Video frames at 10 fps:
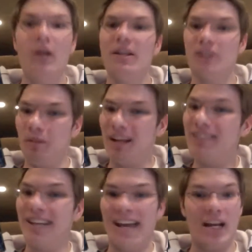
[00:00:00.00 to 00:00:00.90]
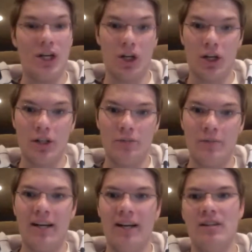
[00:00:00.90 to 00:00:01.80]
it's a blessing and a curse,
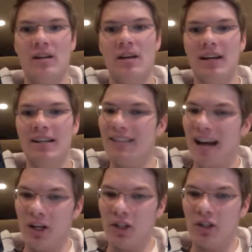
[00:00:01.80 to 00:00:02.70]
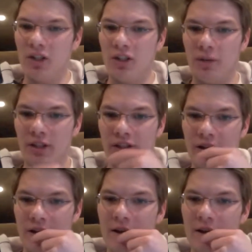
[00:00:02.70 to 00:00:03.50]
because he's not under as much